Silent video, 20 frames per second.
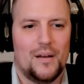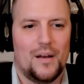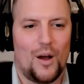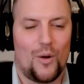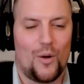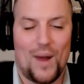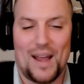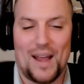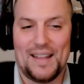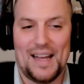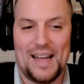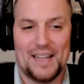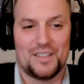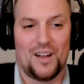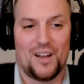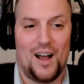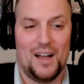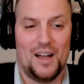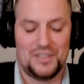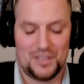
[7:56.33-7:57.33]
all right, that's
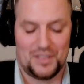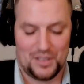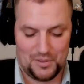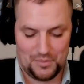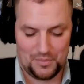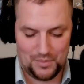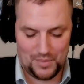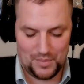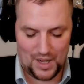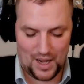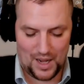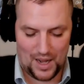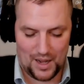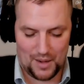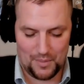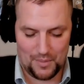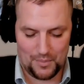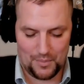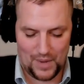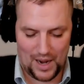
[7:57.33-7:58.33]
awesome.
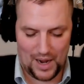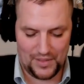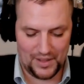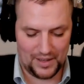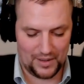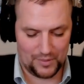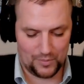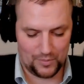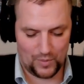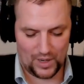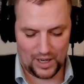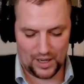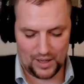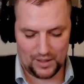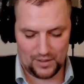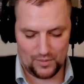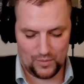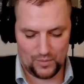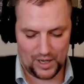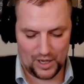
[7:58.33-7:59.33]
Um, I think what
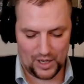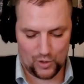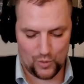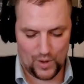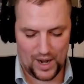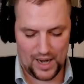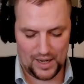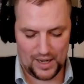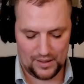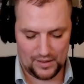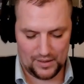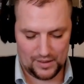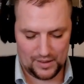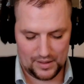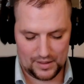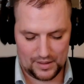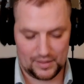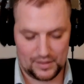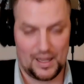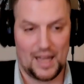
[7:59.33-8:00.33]
a what a great
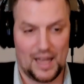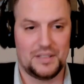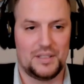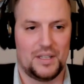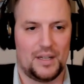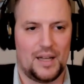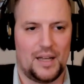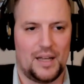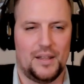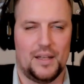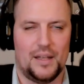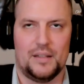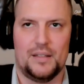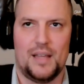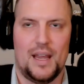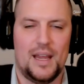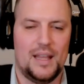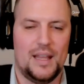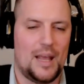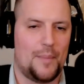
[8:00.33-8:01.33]
lesson. I think
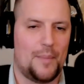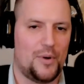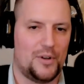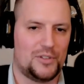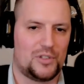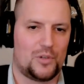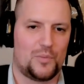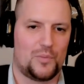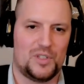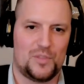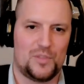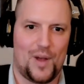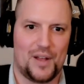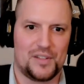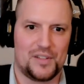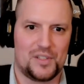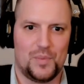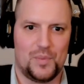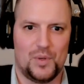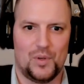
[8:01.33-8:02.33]
taking that personal
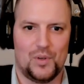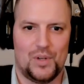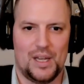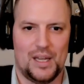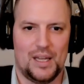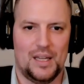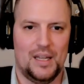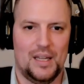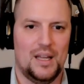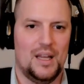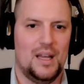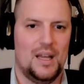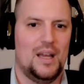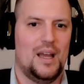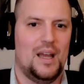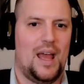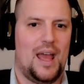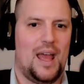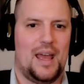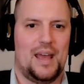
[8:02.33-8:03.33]
responsibility
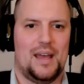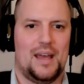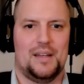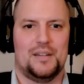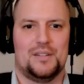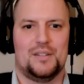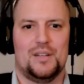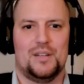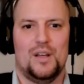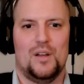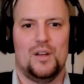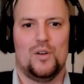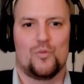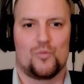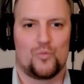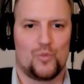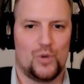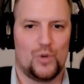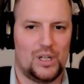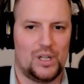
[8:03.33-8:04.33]
and
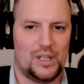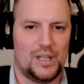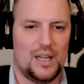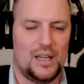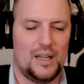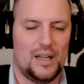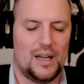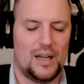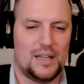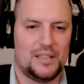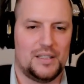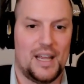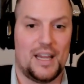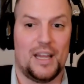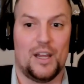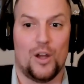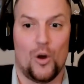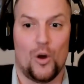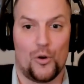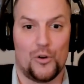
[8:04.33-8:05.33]
really uh,
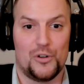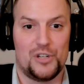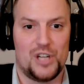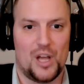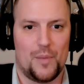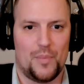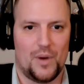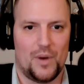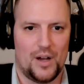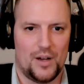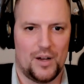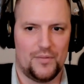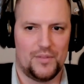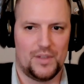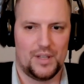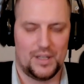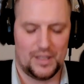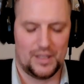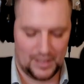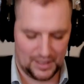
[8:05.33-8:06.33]
taking ownership of
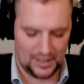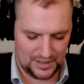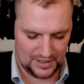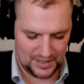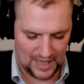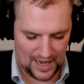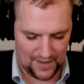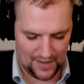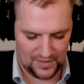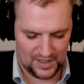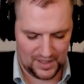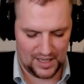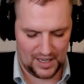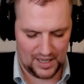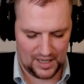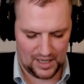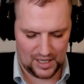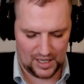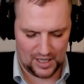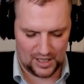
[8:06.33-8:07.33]
the the
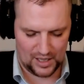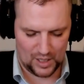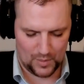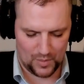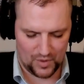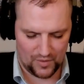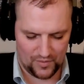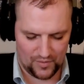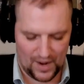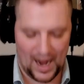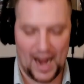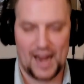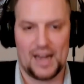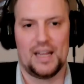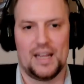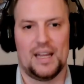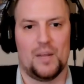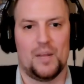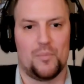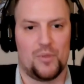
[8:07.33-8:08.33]
safety and the
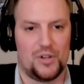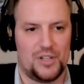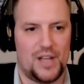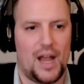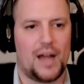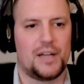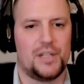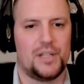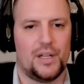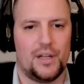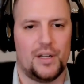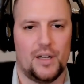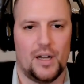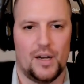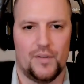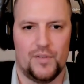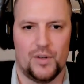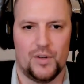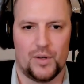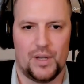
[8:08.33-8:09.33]
providing and protection
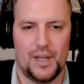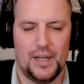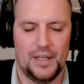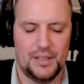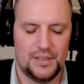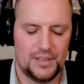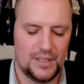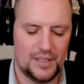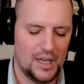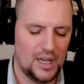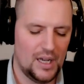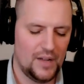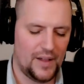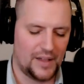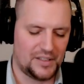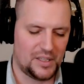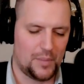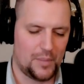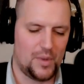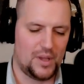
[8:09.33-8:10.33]
of your kids.
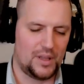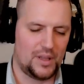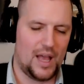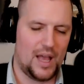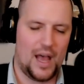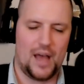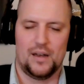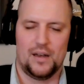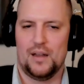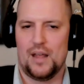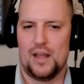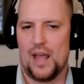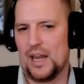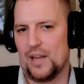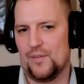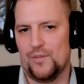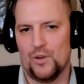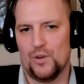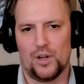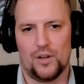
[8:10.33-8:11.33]
That's something that
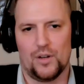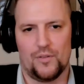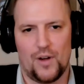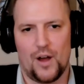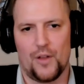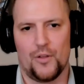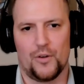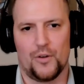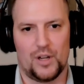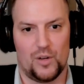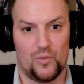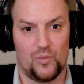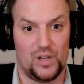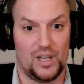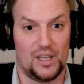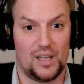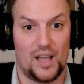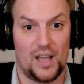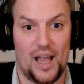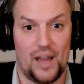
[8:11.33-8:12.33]
any feel good father can really
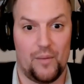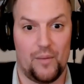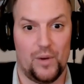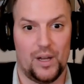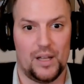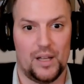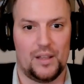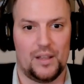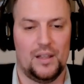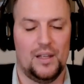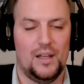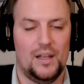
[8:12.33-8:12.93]
align with